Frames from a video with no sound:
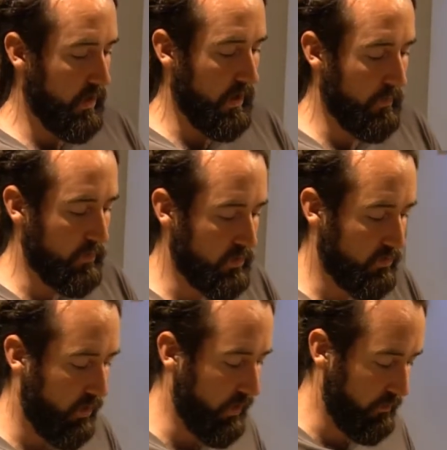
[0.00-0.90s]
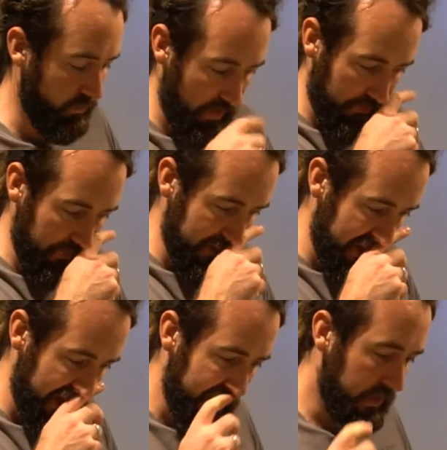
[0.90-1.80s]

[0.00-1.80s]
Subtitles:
it was growing previously.